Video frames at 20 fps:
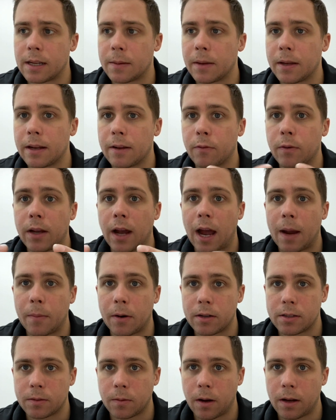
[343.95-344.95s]
I mean, if we high
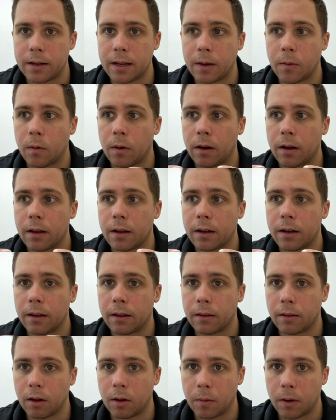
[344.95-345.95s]
bar squat day
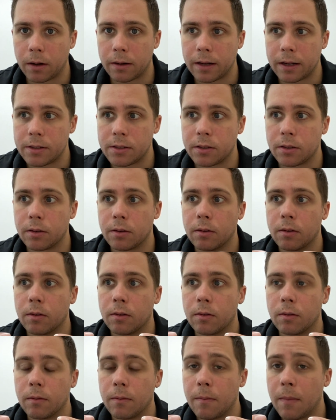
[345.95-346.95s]
1, low bar day
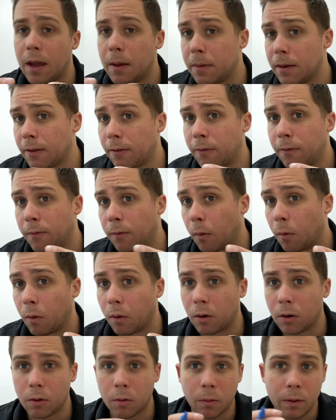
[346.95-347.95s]
2, maybe
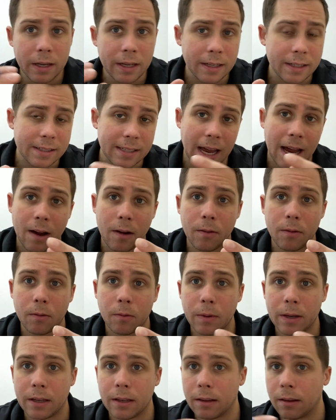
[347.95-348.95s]
4 weeks out,
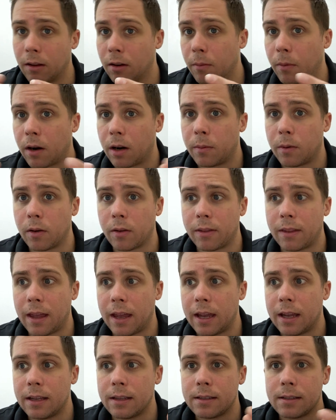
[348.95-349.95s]
we could low bar both
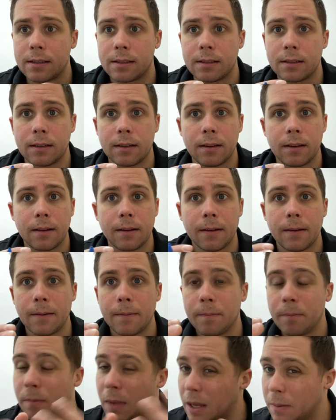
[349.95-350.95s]
days.
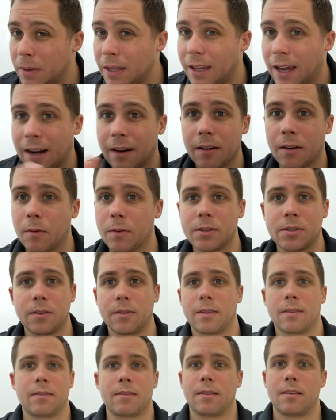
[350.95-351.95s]
Maybe. I don't know
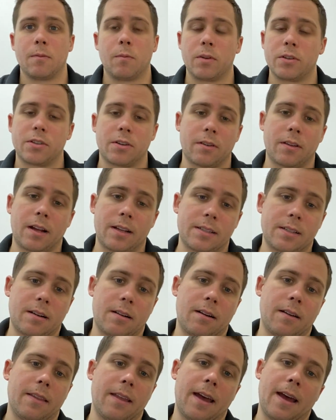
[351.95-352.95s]
what your thoughts
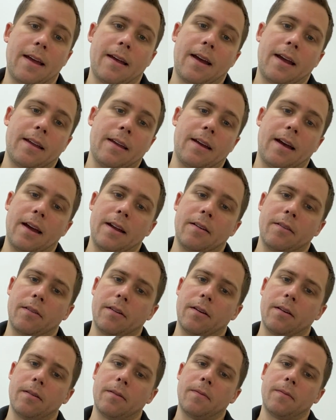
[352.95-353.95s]
are on that. I don't
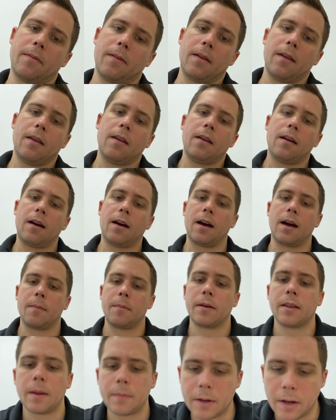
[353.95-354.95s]
know.
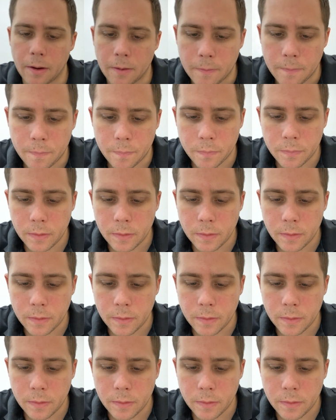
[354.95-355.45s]
But let me know.